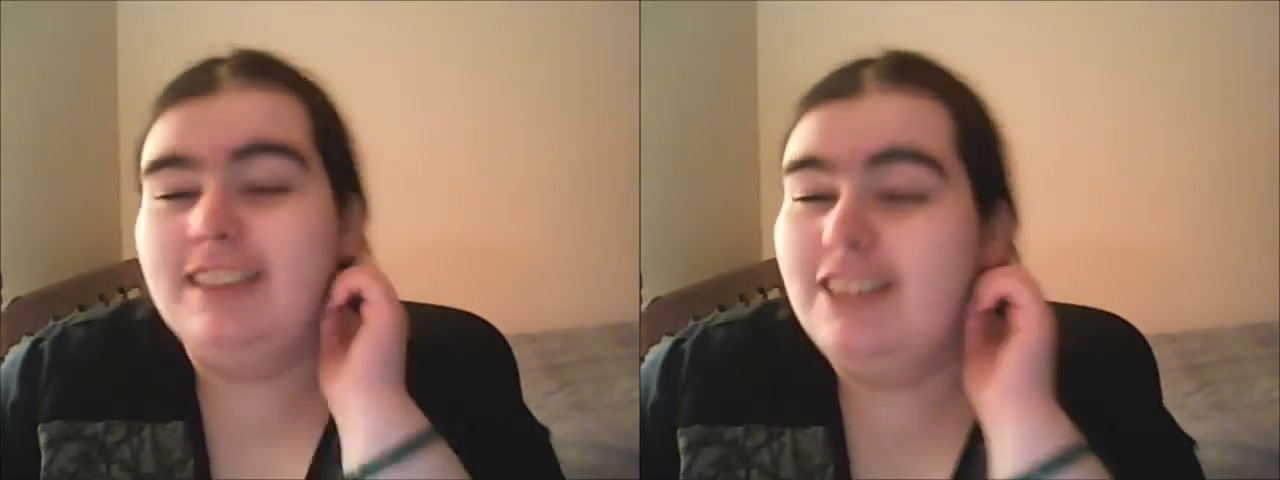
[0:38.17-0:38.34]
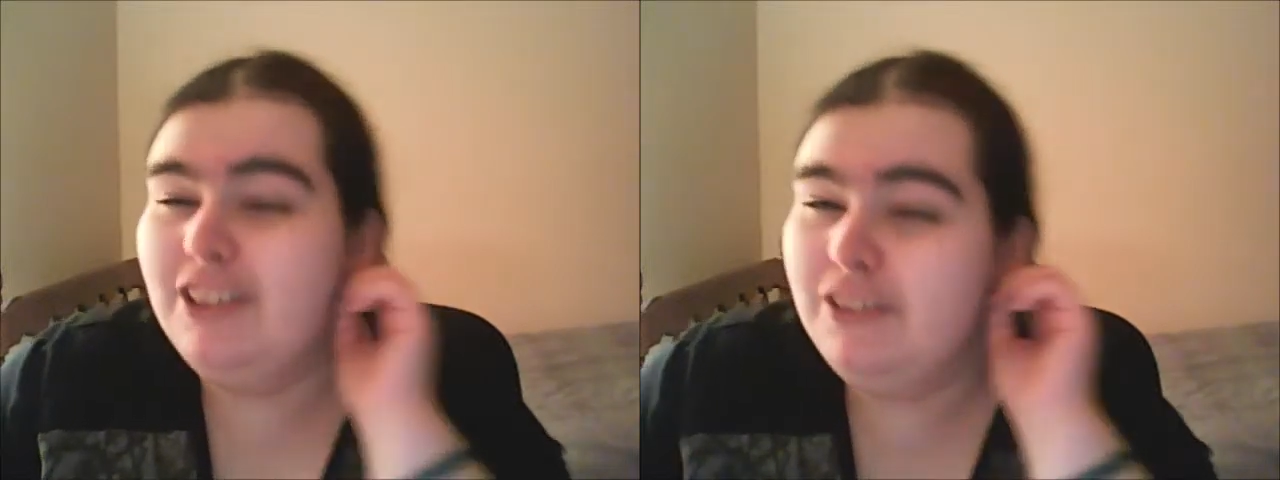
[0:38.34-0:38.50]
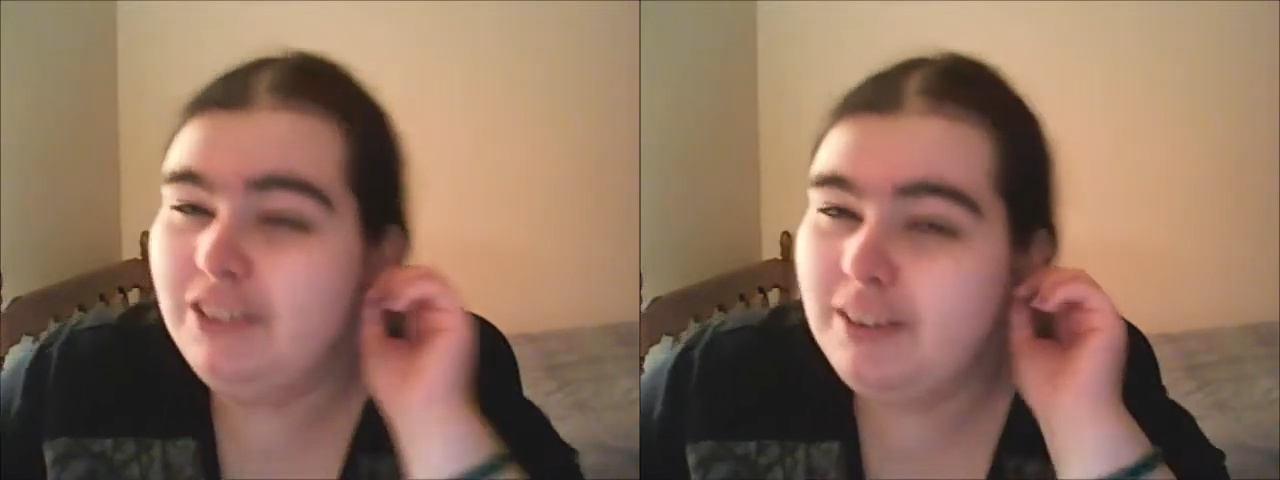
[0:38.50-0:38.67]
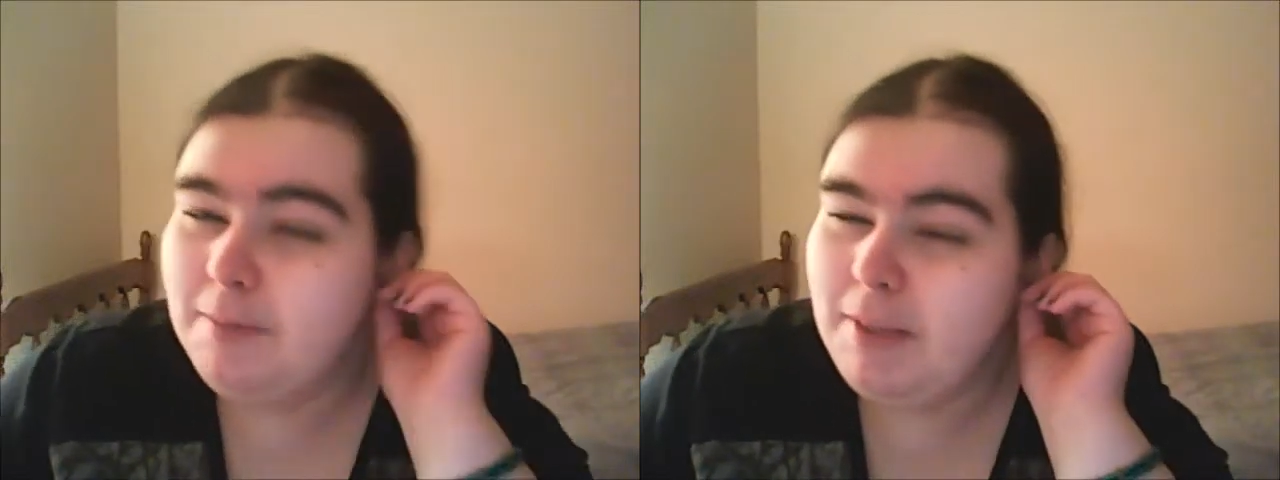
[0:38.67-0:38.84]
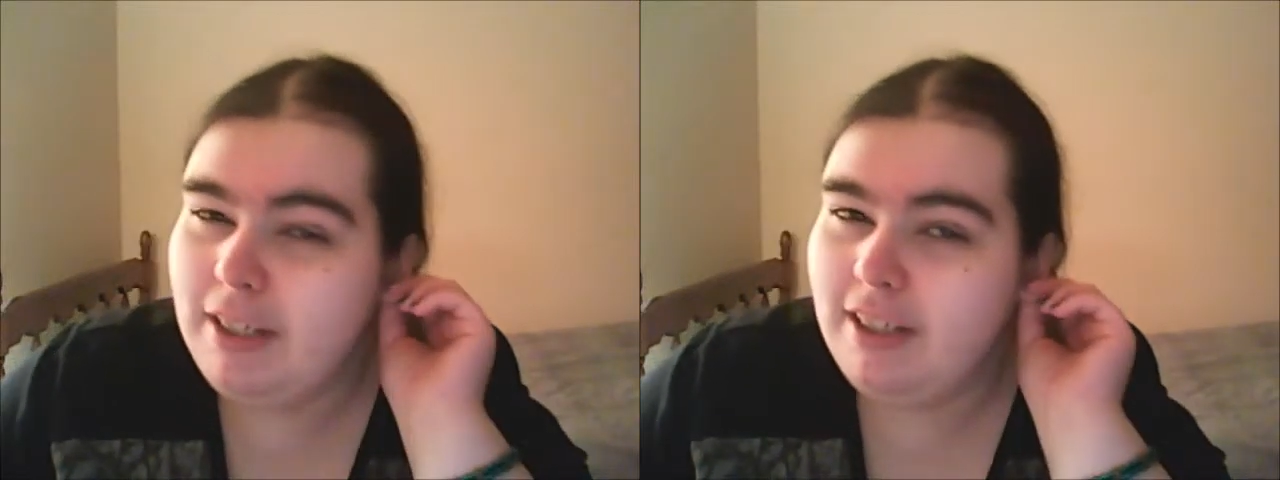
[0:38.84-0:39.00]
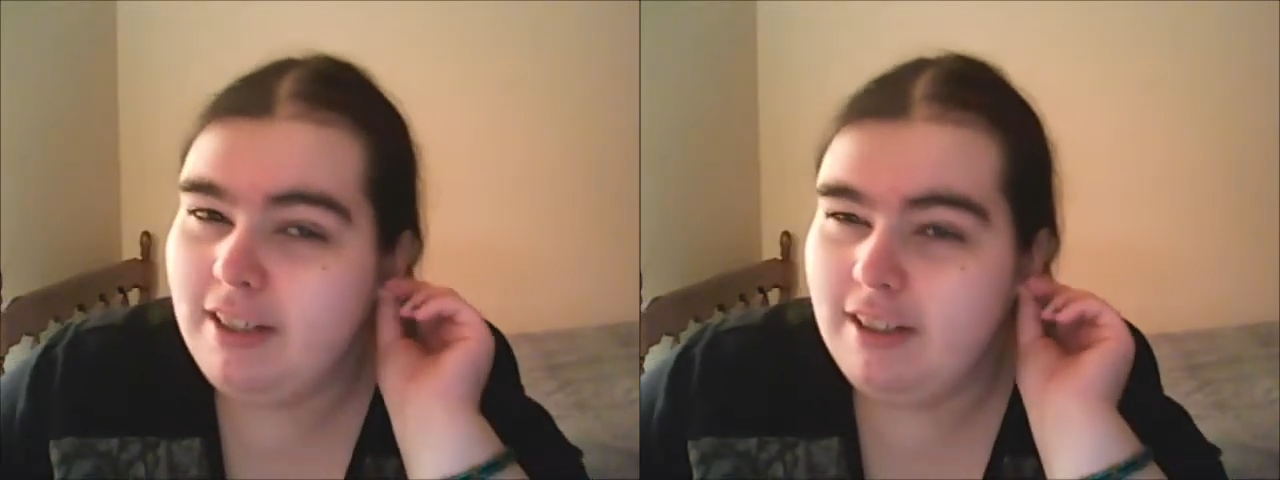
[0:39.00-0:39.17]
This used to
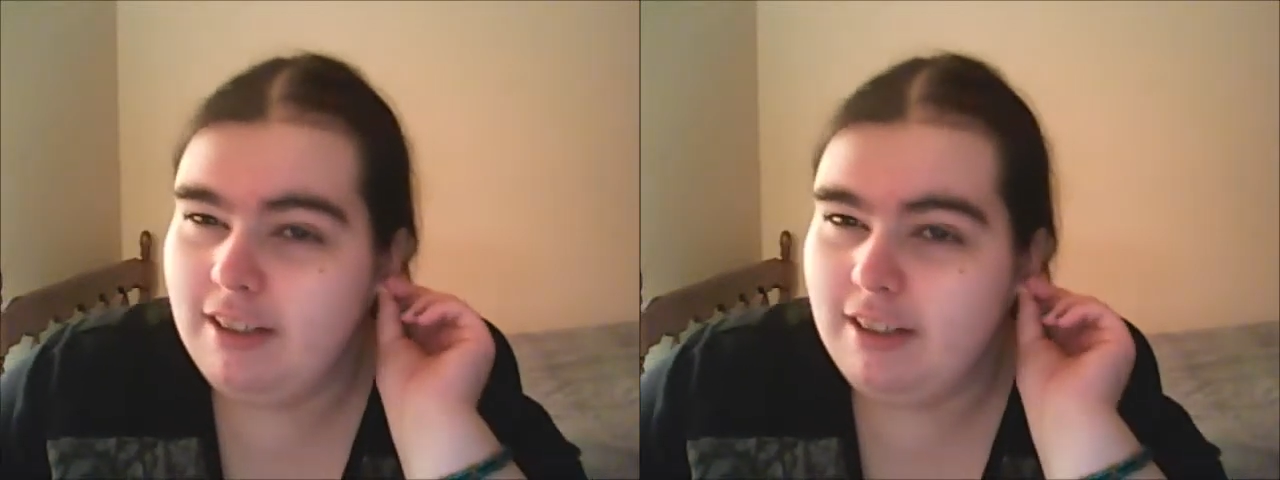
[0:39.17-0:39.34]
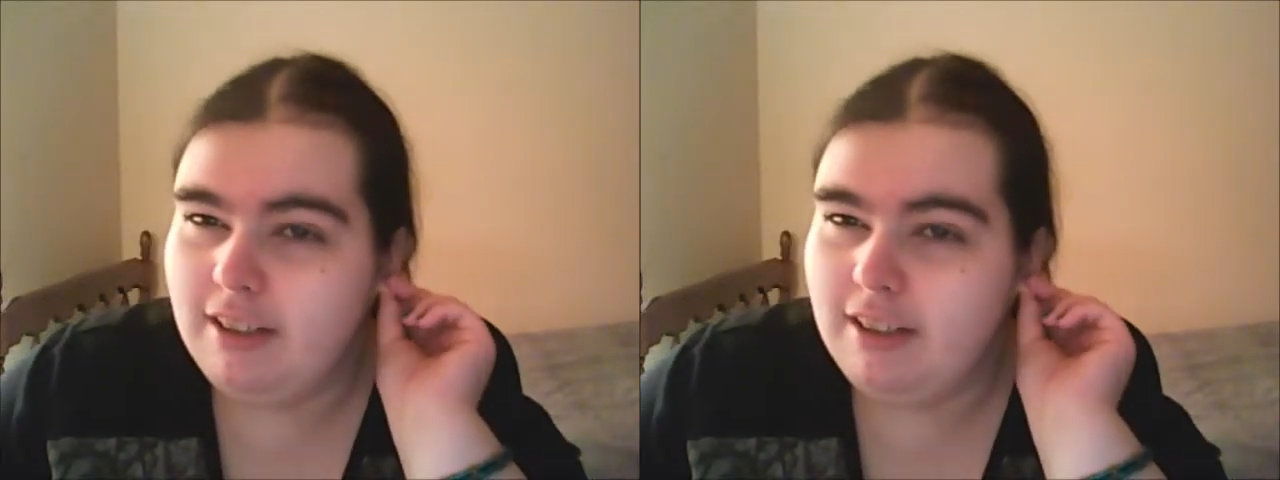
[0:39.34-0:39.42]
be,